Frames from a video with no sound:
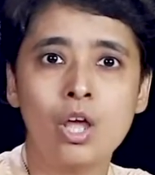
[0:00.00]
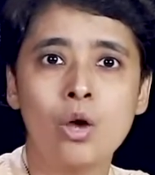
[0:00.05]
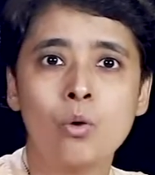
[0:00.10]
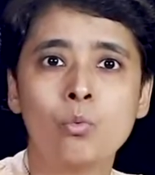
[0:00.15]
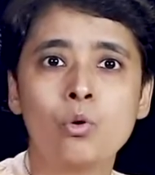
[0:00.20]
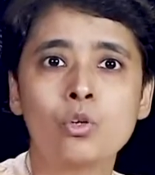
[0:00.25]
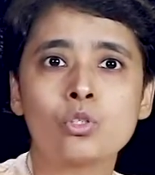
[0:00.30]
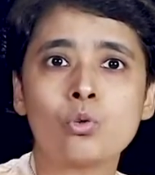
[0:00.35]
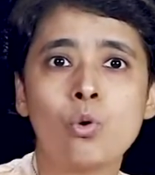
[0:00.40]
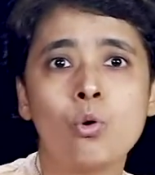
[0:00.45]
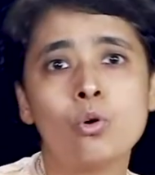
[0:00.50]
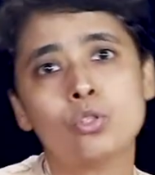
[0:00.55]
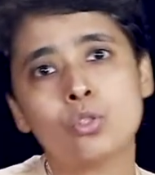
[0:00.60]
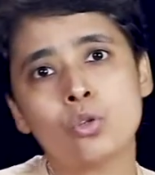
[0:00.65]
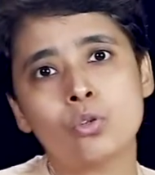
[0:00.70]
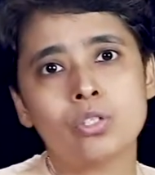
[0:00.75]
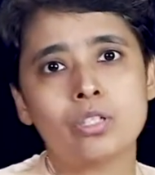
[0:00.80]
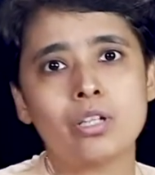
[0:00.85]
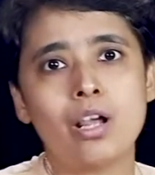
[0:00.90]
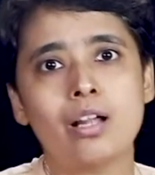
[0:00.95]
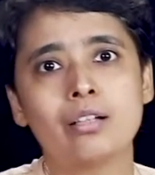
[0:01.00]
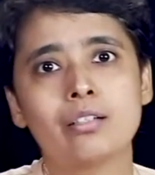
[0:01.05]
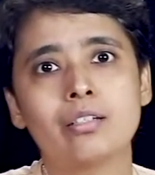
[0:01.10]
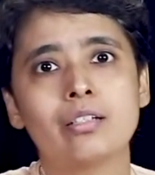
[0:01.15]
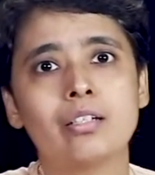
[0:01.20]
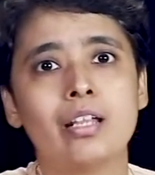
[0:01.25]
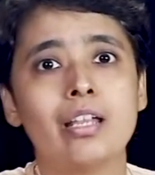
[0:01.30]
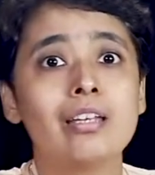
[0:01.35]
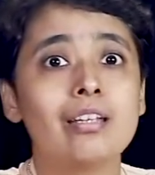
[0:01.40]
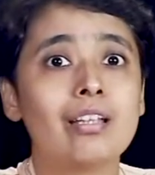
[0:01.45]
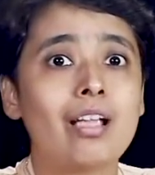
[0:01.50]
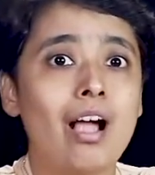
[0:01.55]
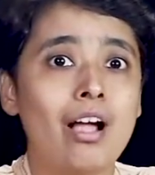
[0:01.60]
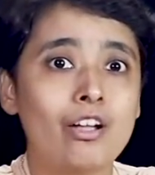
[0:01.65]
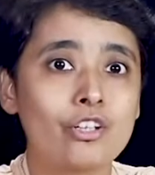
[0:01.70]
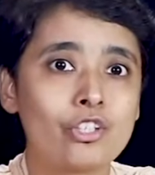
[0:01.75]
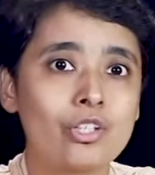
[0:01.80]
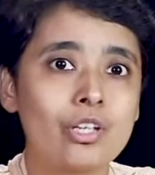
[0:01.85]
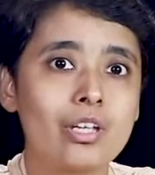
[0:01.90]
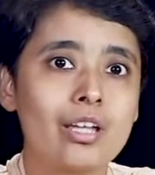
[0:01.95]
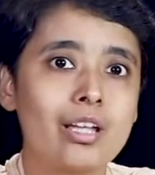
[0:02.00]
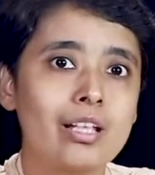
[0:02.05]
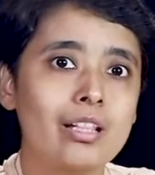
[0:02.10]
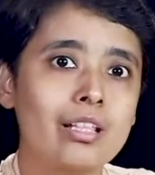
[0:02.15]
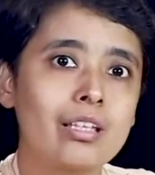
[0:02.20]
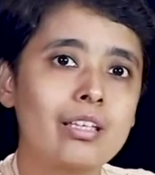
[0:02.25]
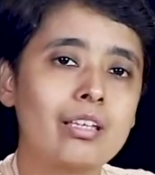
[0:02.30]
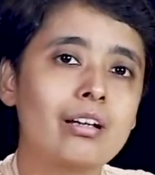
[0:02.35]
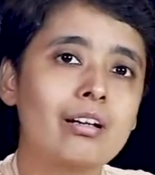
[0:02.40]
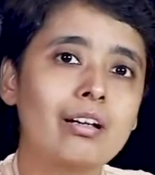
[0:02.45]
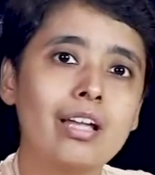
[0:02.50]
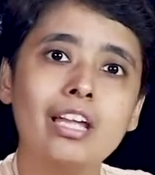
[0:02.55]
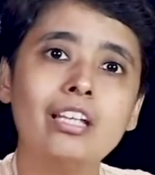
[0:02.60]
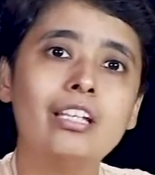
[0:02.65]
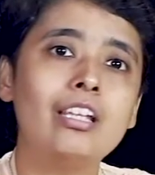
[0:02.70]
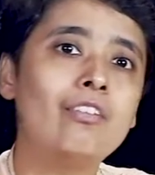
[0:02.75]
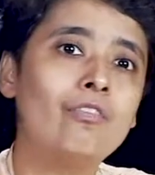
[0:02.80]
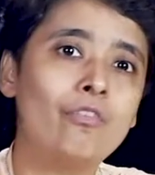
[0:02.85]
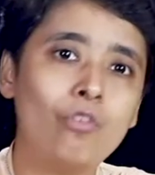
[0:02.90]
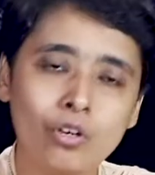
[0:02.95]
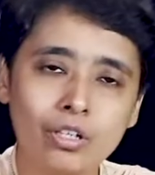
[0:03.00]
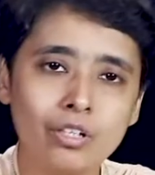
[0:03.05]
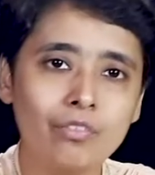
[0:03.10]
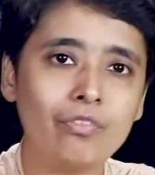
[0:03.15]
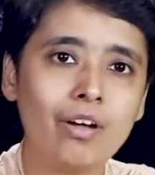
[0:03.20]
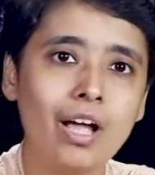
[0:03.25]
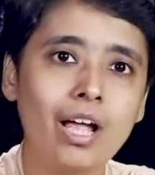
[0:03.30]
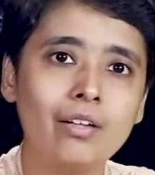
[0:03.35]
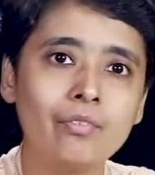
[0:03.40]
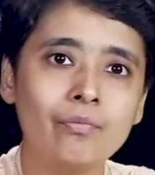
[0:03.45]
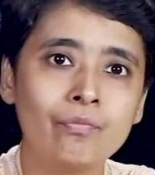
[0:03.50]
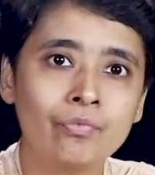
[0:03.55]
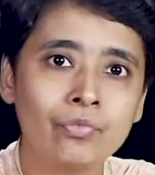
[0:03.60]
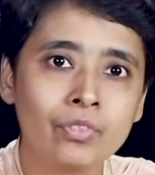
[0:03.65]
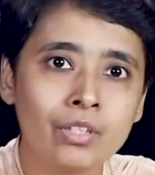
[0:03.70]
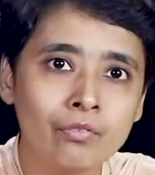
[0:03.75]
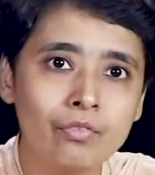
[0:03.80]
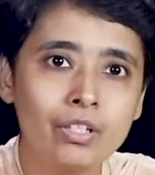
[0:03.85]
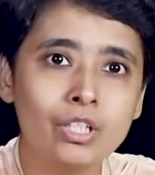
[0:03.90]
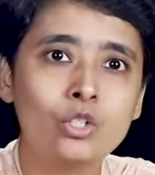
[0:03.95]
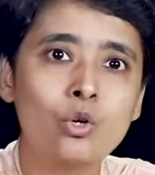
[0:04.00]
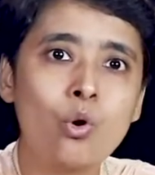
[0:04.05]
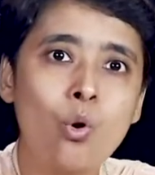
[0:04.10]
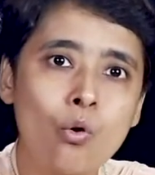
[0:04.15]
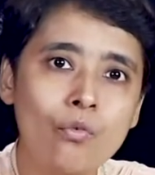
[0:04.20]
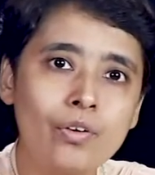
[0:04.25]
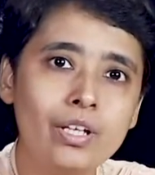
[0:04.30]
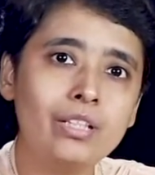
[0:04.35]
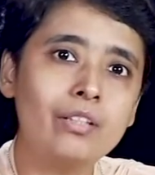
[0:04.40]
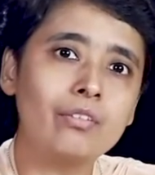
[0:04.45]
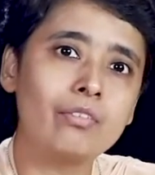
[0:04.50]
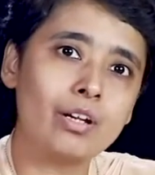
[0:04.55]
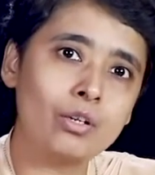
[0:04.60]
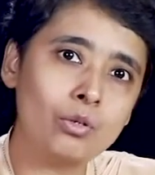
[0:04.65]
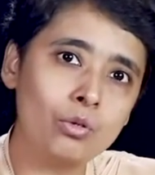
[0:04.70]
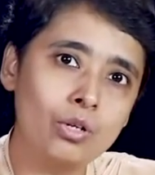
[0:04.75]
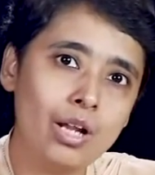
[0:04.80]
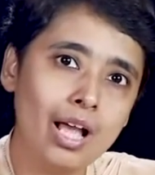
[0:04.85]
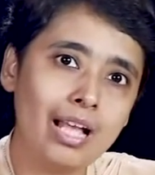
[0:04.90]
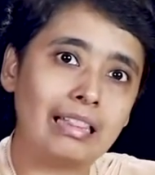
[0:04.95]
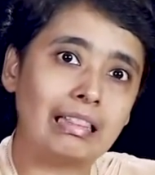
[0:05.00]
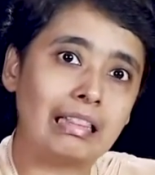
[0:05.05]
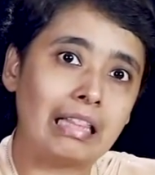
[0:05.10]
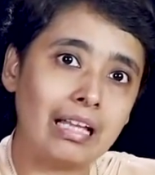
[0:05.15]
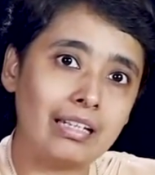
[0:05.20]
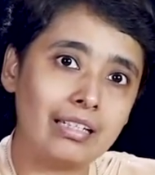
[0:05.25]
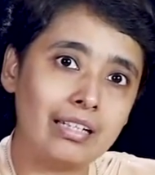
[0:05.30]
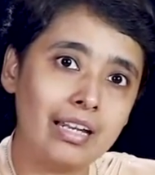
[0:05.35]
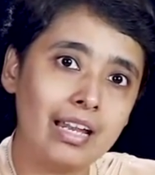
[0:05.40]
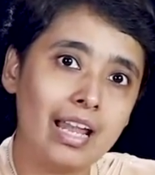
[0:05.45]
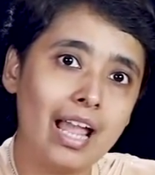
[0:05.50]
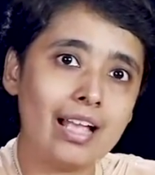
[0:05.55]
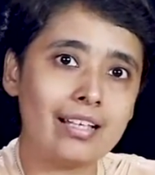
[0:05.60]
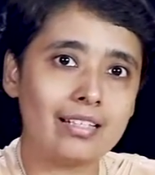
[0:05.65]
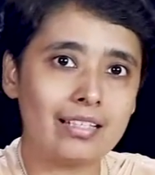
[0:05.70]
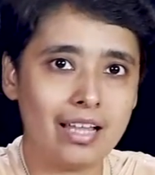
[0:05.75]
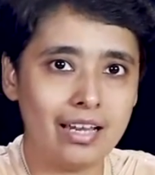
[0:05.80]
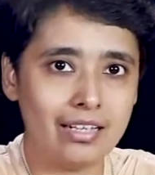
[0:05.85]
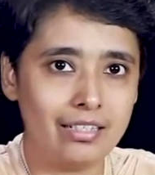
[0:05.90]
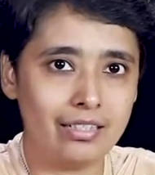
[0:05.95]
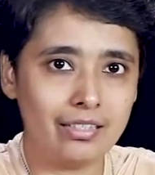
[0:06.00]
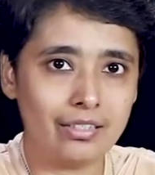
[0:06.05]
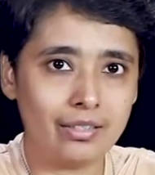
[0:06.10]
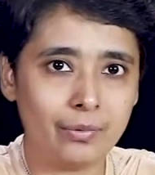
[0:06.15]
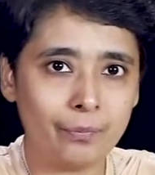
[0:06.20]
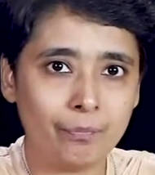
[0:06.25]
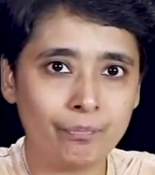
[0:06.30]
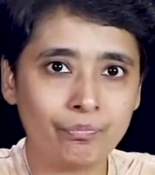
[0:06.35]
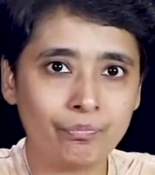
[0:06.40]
was also started in Kashi in the year 1845 with Govind Raghunath Thate as editor.